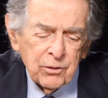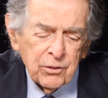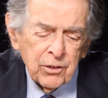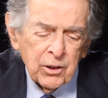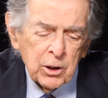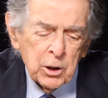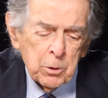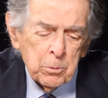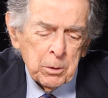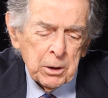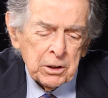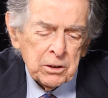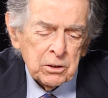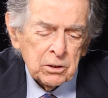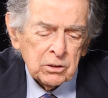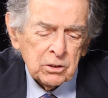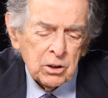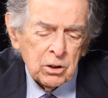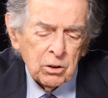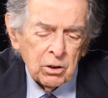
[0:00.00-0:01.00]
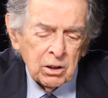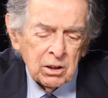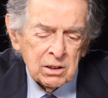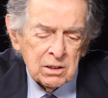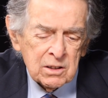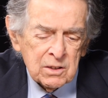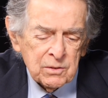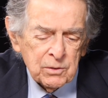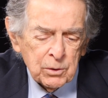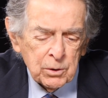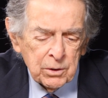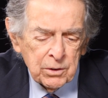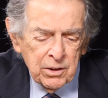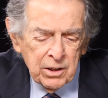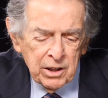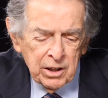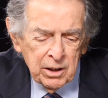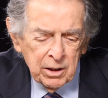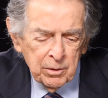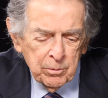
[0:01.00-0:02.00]
fundamental cause for
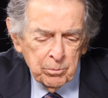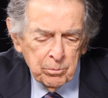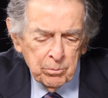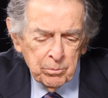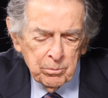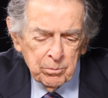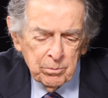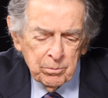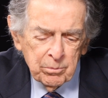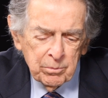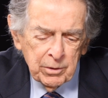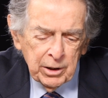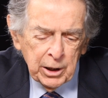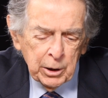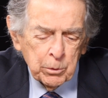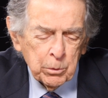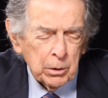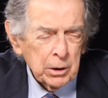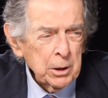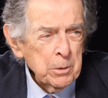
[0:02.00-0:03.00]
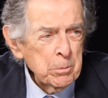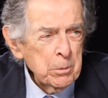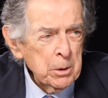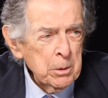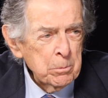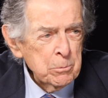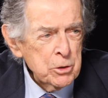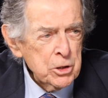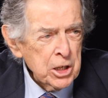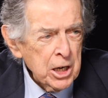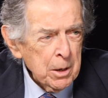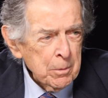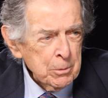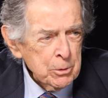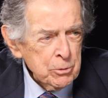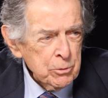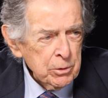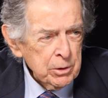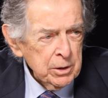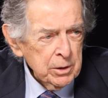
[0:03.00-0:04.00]
the equilibrium
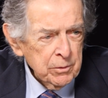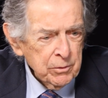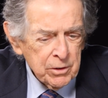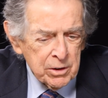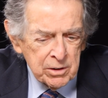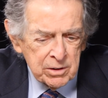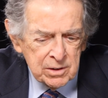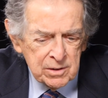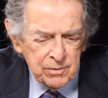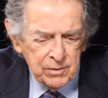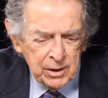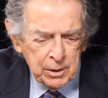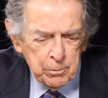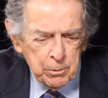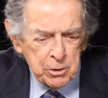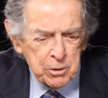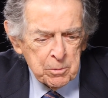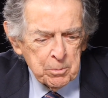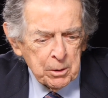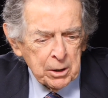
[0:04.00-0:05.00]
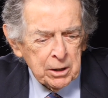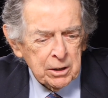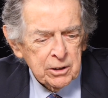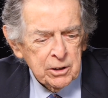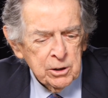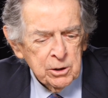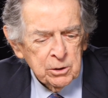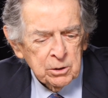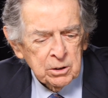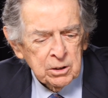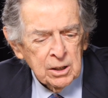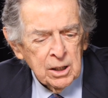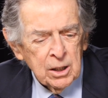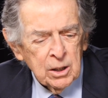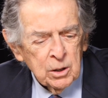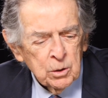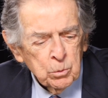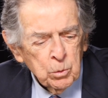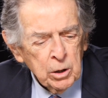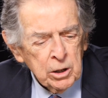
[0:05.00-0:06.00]
geometry of this famous molecule.
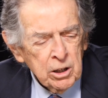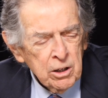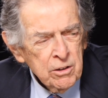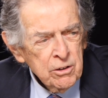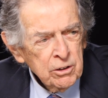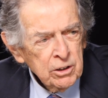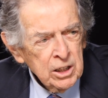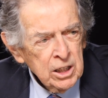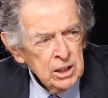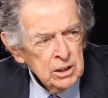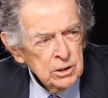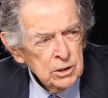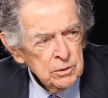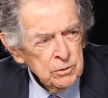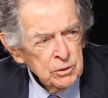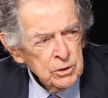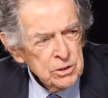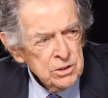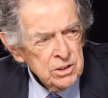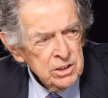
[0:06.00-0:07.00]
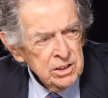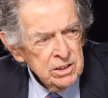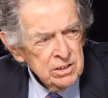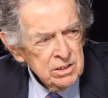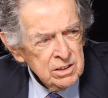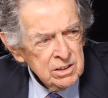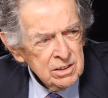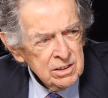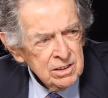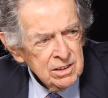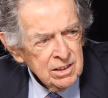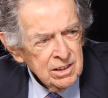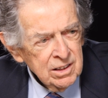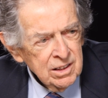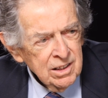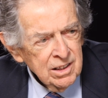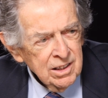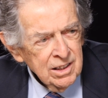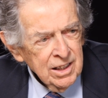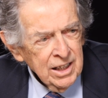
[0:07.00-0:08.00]
What other controversies
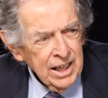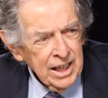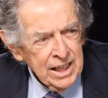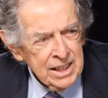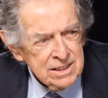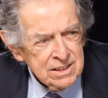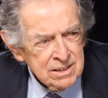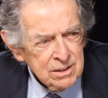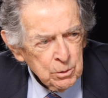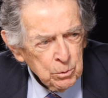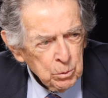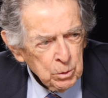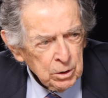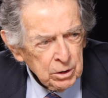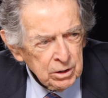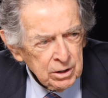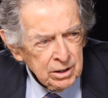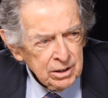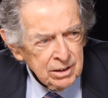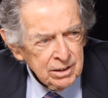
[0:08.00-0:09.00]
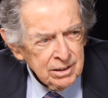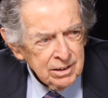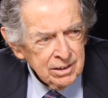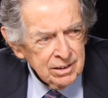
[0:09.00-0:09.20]
has the work